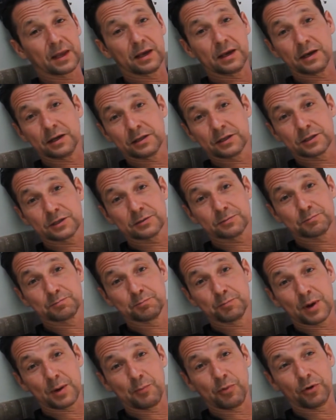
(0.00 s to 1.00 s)
it's
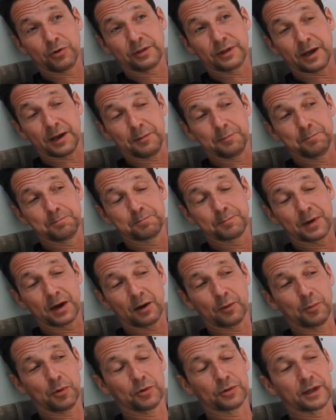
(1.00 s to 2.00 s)
my birthday. How
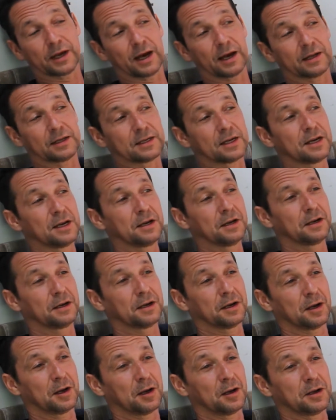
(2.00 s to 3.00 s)
about that?
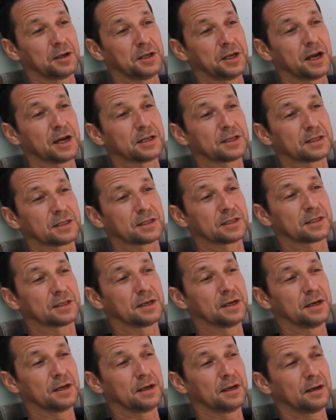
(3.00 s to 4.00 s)
Uh, yes,
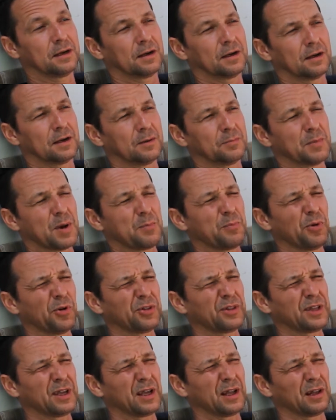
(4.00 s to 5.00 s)
um, my
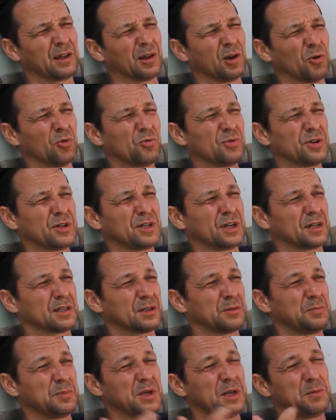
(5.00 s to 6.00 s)
birthday alone
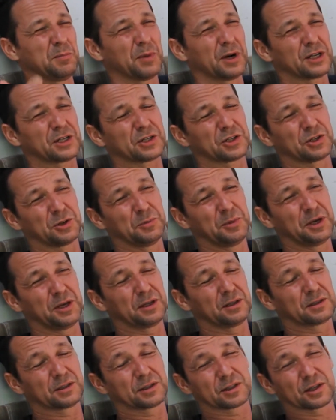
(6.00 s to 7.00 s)
doesn't mean much to me.
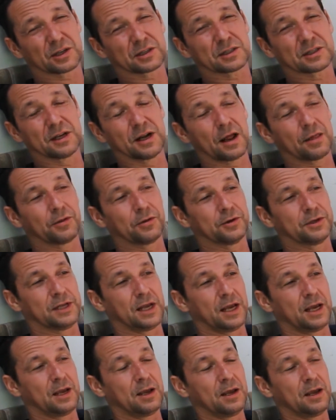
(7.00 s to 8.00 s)
It's just another
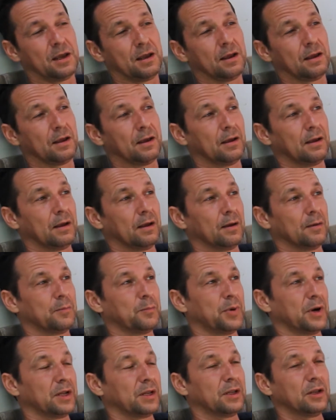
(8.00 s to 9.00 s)
day.
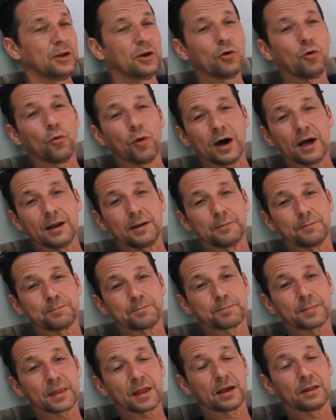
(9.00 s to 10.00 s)
But you know what?
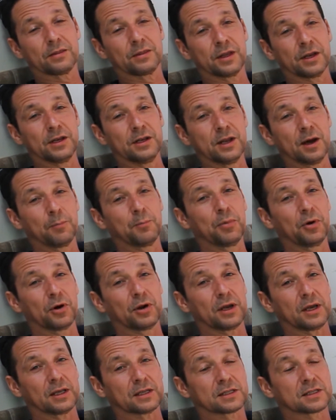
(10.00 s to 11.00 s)
The number
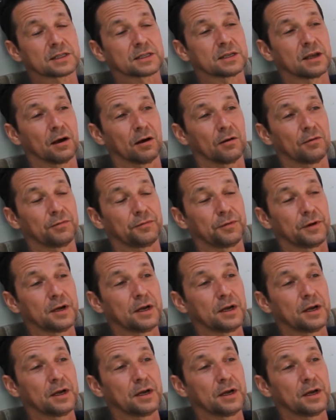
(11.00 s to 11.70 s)
itself